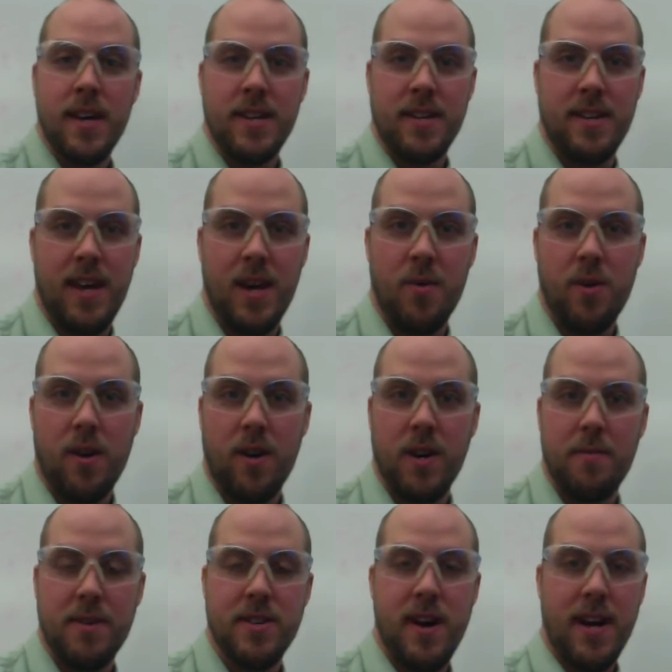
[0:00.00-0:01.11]
Today we are going
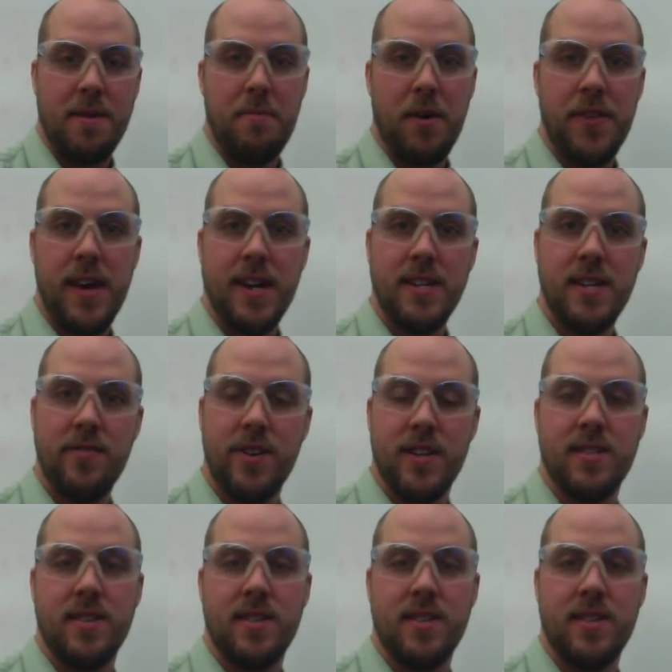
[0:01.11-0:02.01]
to be talking about the Activity